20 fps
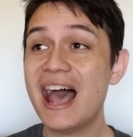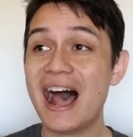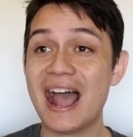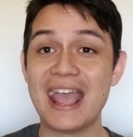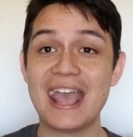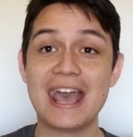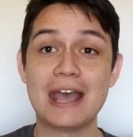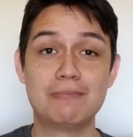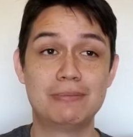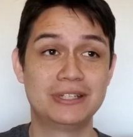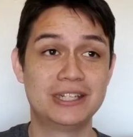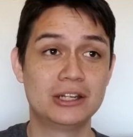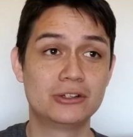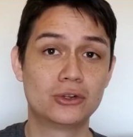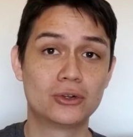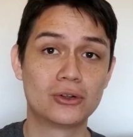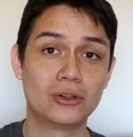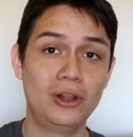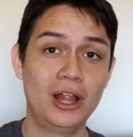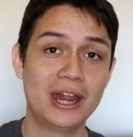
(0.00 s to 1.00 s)
I had
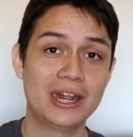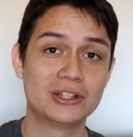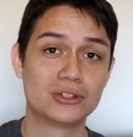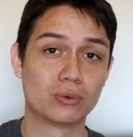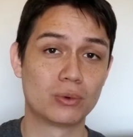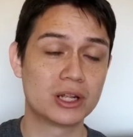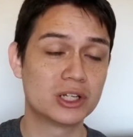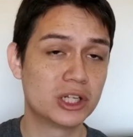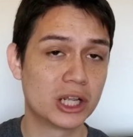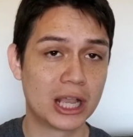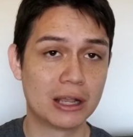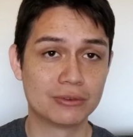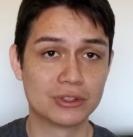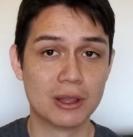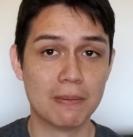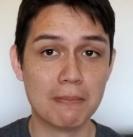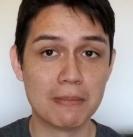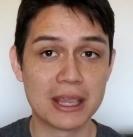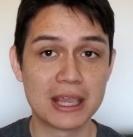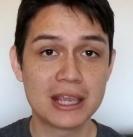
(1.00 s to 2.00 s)
potential clients reaching out to
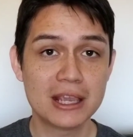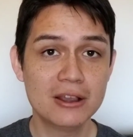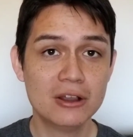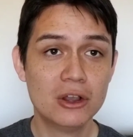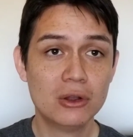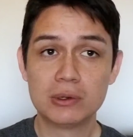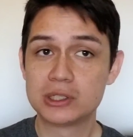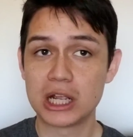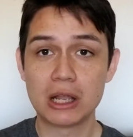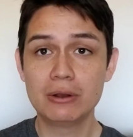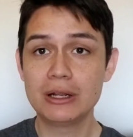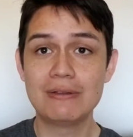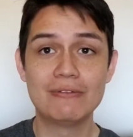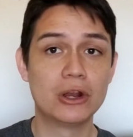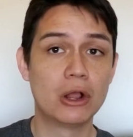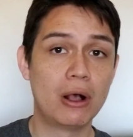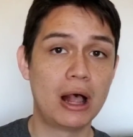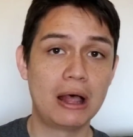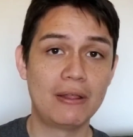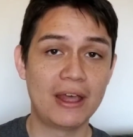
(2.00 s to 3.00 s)
me, which I don't even
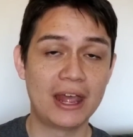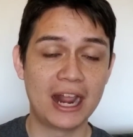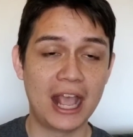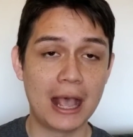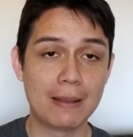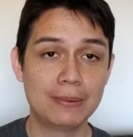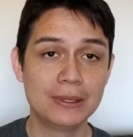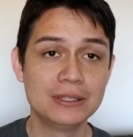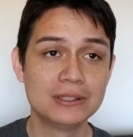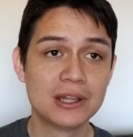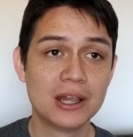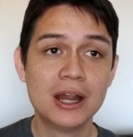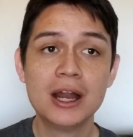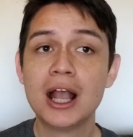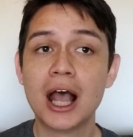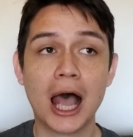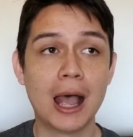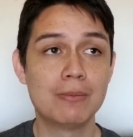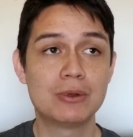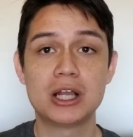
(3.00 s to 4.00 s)
know how that happened.
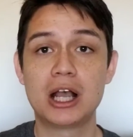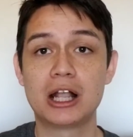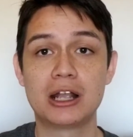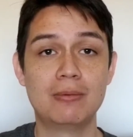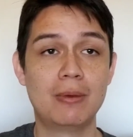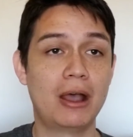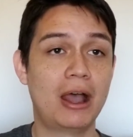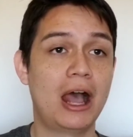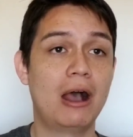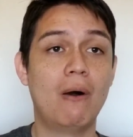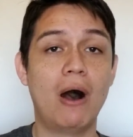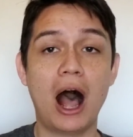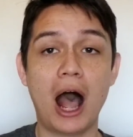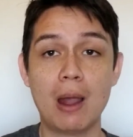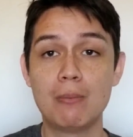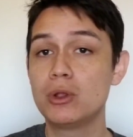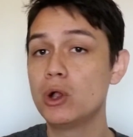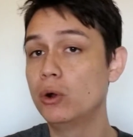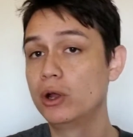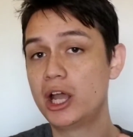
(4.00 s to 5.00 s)
I'm talking about how
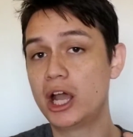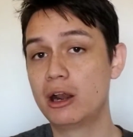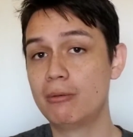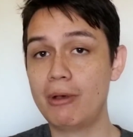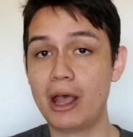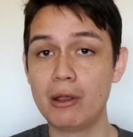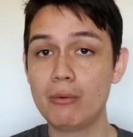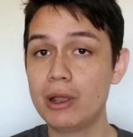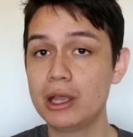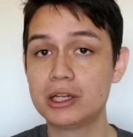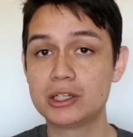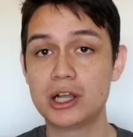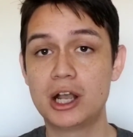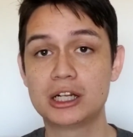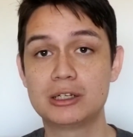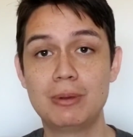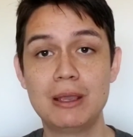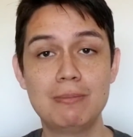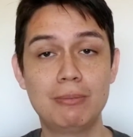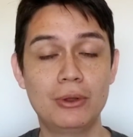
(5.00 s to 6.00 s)
I'm going out of my way to talk
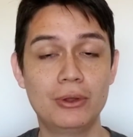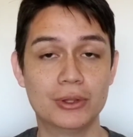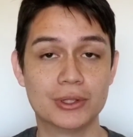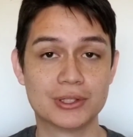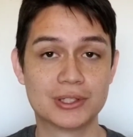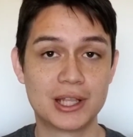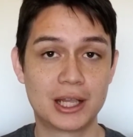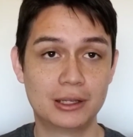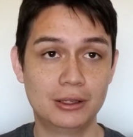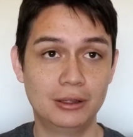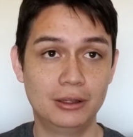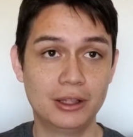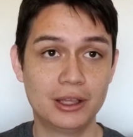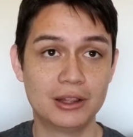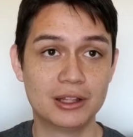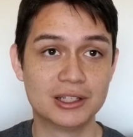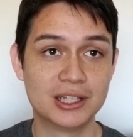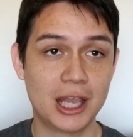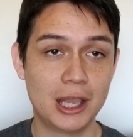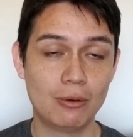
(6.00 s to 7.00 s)
to people, and then suddenly
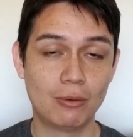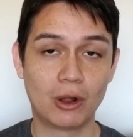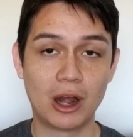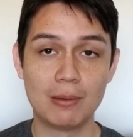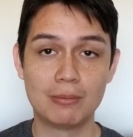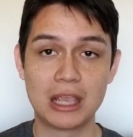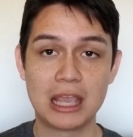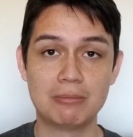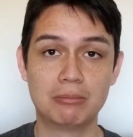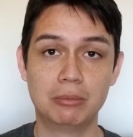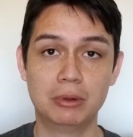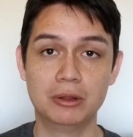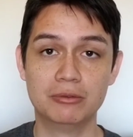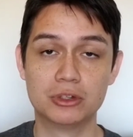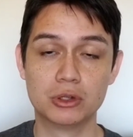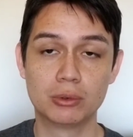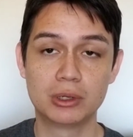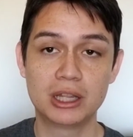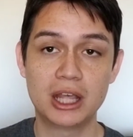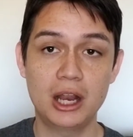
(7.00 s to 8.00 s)
the day where I'm capable of
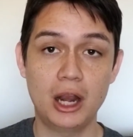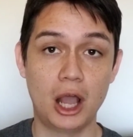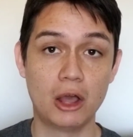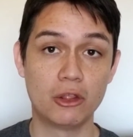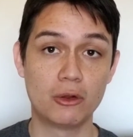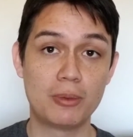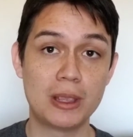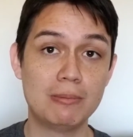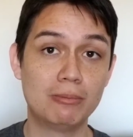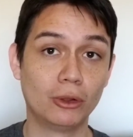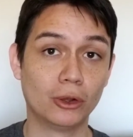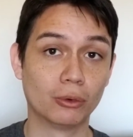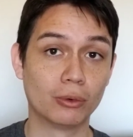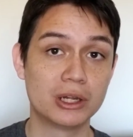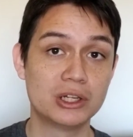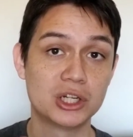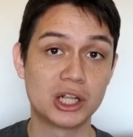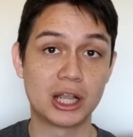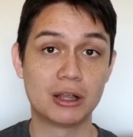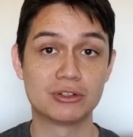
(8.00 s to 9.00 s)
doing that, other people are
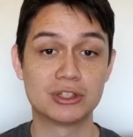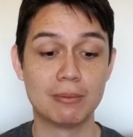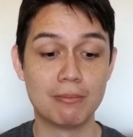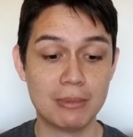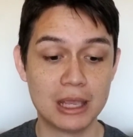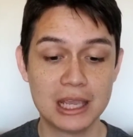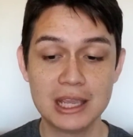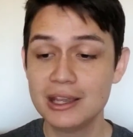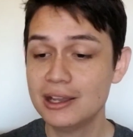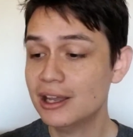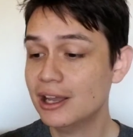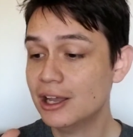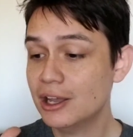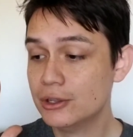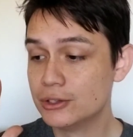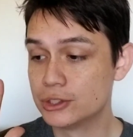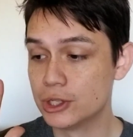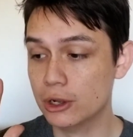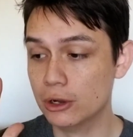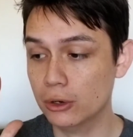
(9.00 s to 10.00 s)
reaching out to me.
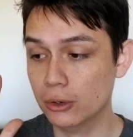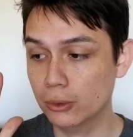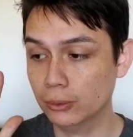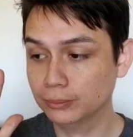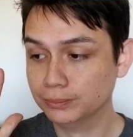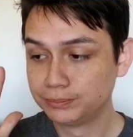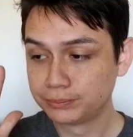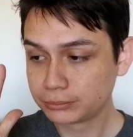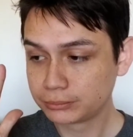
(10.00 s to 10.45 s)
So